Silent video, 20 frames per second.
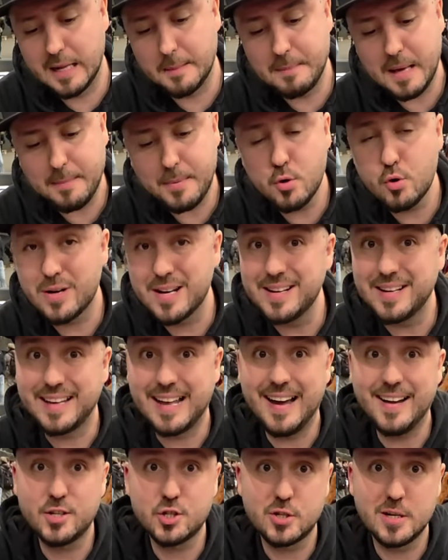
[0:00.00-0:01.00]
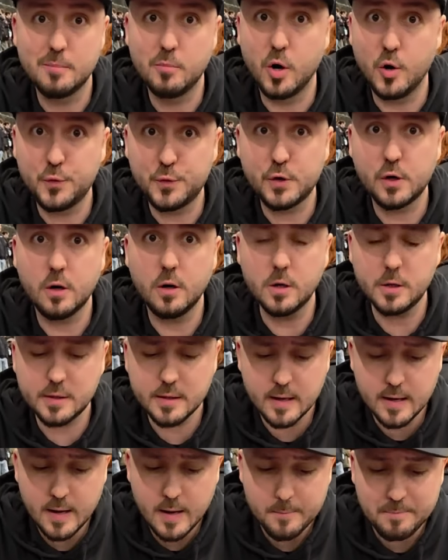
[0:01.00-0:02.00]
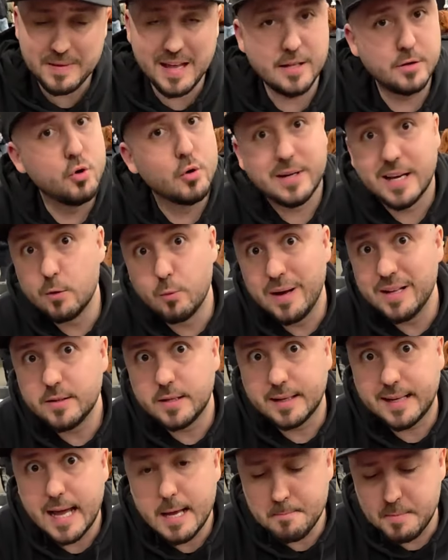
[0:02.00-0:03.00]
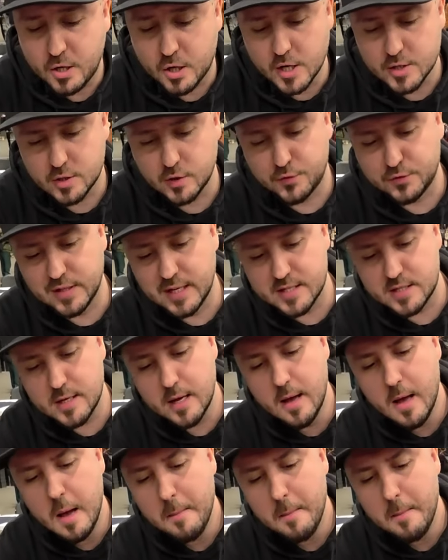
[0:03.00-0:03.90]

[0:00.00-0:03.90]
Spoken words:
And maybe you can catch them off guard and you can win the game because of this.